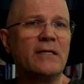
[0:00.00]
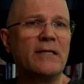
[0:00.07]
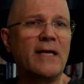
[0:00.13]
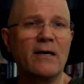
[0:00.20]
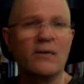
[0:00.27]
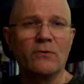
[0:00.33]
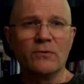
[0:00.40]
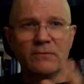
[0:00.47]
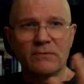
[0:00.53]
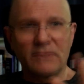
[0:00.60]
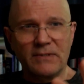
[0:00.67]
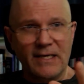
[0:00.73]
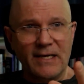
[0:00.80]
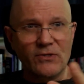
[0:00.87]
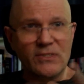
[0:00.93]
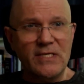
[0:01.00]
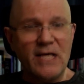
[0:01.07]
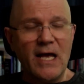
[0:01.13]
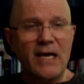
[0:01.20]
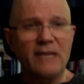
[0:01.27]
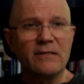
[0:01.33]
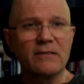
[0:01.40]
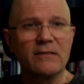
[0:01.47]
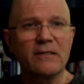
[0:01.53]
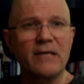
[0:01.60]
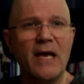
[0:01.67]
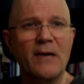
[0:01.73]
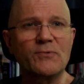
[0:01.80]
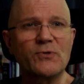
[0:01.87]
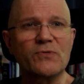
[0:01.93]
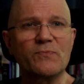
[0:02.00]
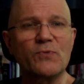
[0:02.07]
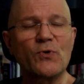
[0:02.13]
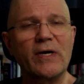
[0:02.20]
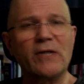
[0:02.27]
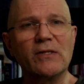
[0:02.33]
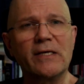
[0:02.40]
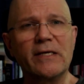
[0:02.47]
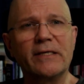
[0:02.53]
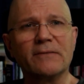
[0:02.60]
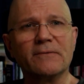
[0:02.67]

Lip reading: Now, get outside and capture some great light.